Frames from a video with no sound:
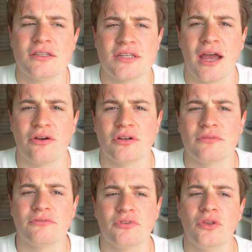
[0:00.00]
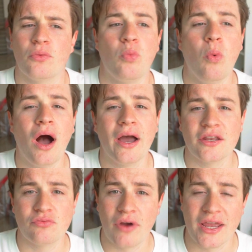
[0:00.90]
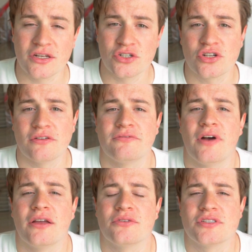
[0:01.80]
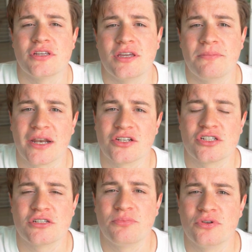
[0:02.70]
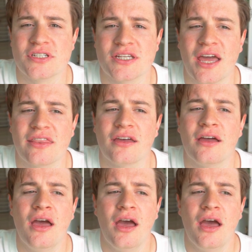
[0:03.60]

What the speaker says: Aaron for the wide range of files that he manages to put together.